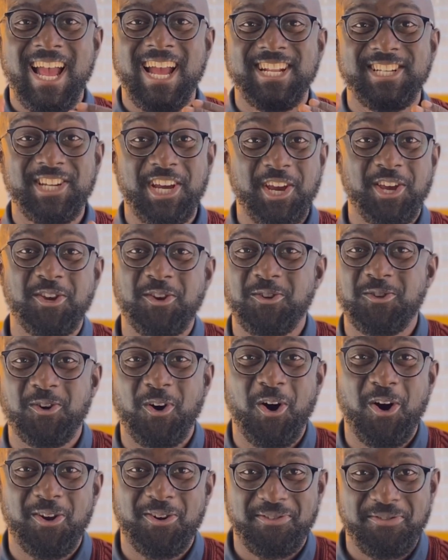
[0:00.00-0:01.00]
Thank you to
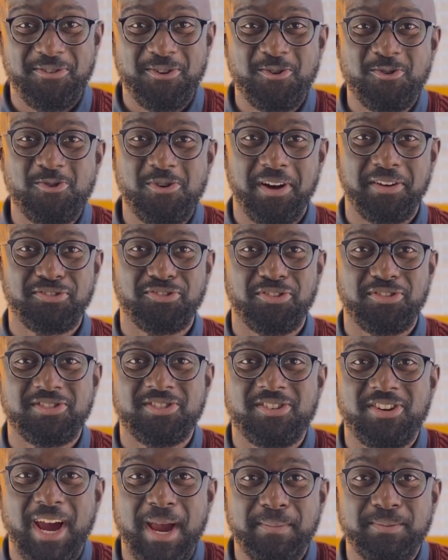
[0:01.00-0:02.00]
all of you who are
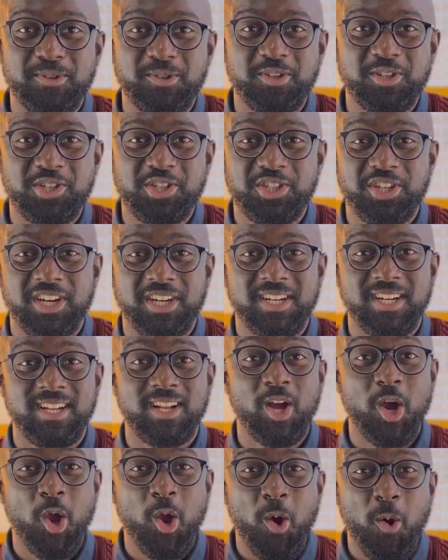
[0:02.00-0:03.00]
subscribed to this
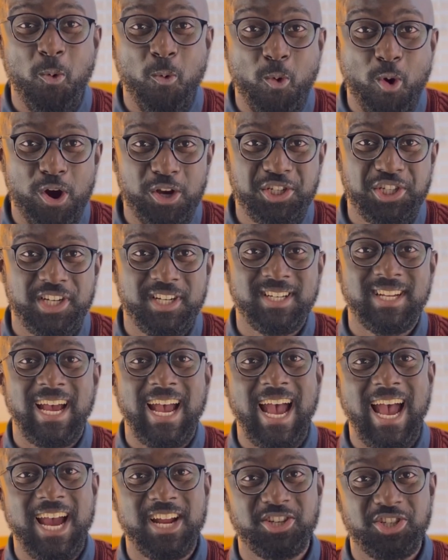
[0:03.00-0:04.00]
channel, watching
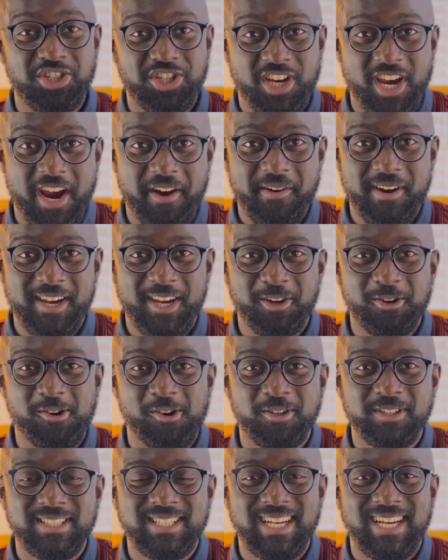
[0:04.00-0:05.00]
and sharing the
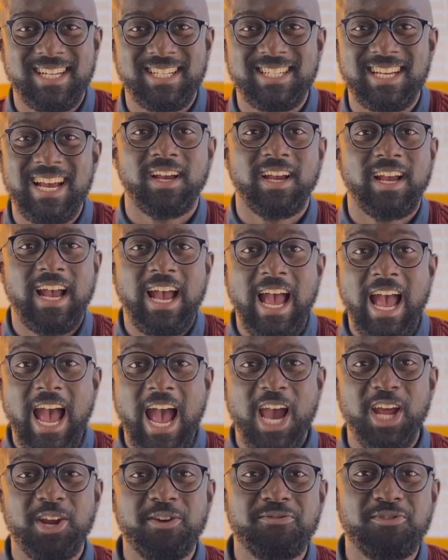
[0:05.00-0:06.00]
content.
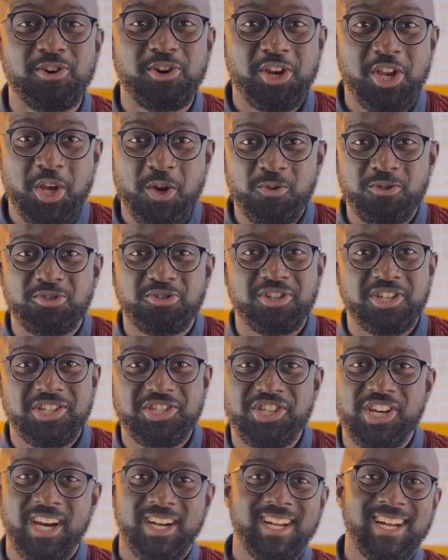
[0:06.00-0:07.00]
And if you're new to this
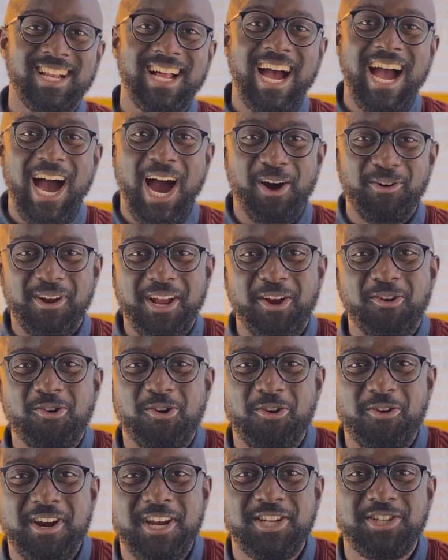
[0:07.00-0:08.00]
channel, I will
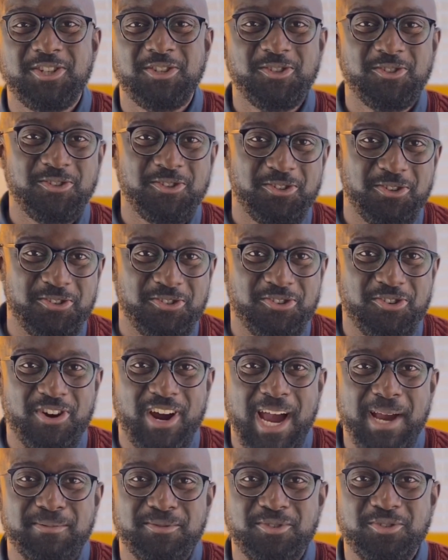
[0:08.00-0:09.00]
encourage you to
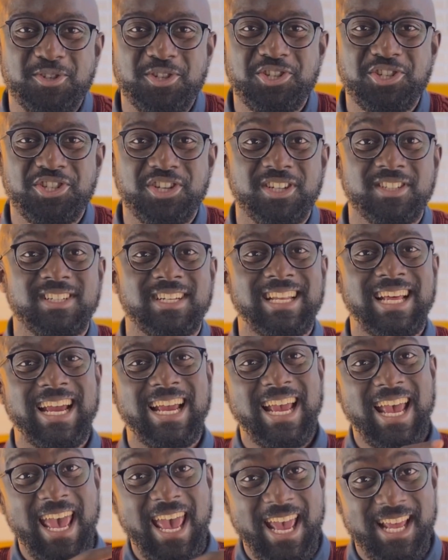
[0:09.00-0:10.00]
subscribe to this channel and
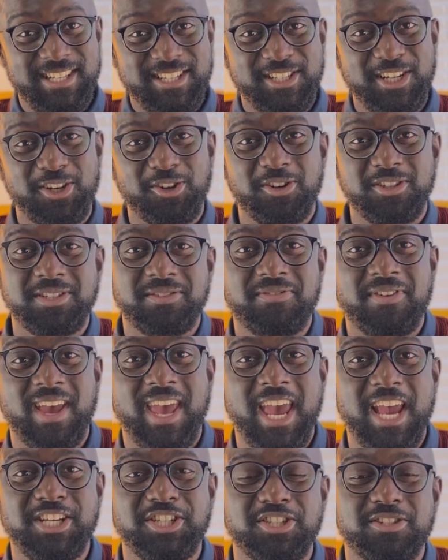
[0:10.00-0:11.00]
hit the
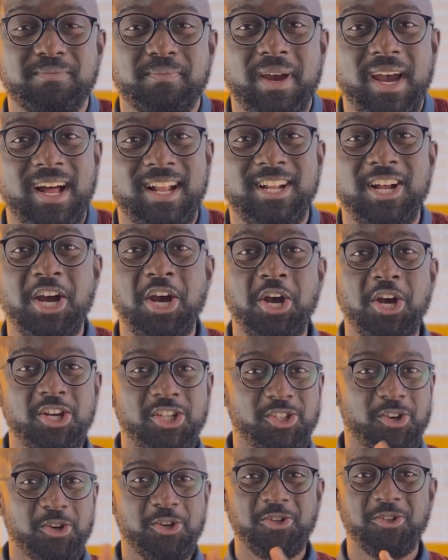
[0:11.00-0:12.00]
notification bell
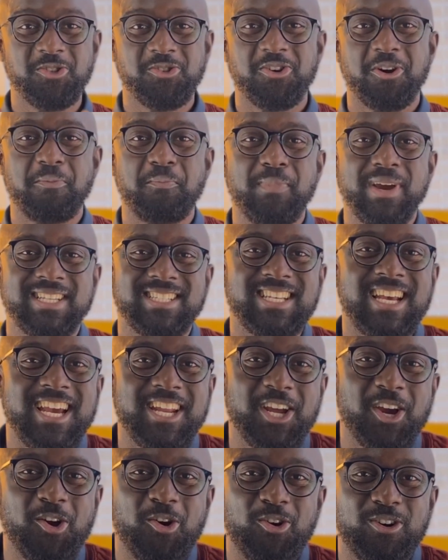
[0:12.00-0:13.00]
so you do not miss
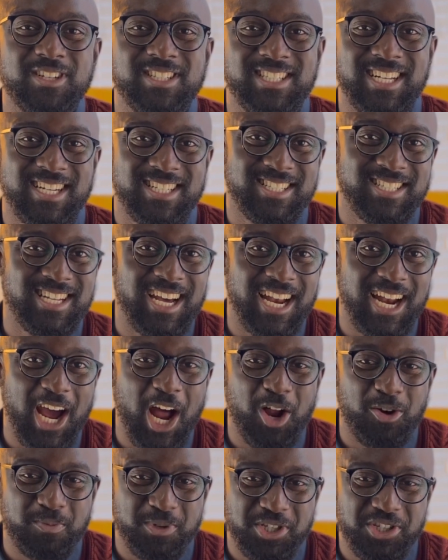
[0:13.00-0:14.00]
any content that
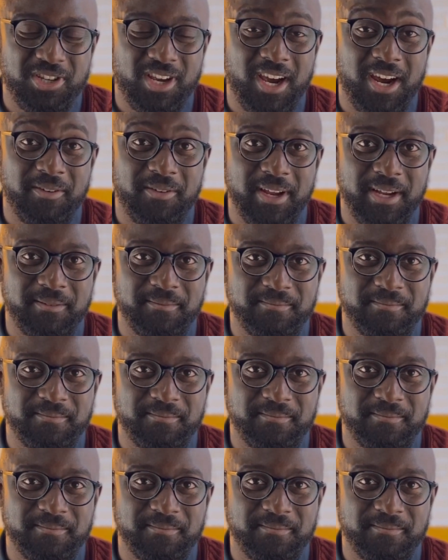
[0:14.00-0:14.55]
I'll be sharing.